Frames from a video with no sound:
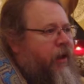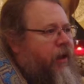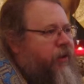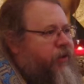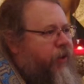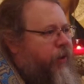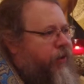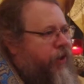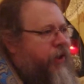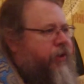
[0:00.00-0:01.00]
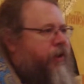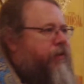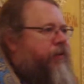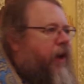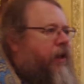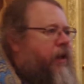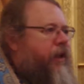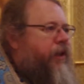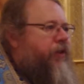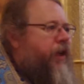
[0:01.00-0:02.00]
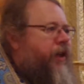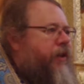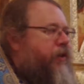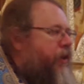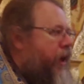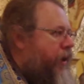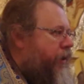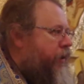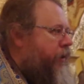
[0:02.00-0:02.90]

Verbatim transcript: And so it says that finally he sent his son,